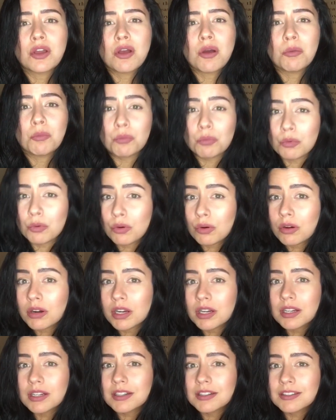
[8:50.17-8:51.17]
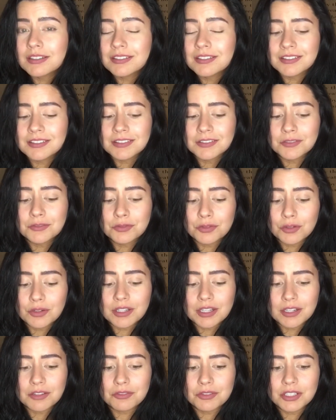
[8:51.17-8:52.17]
more full
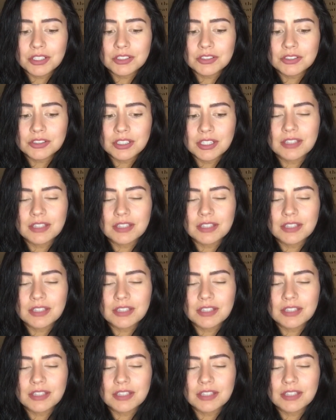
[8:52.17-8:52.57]
coverage.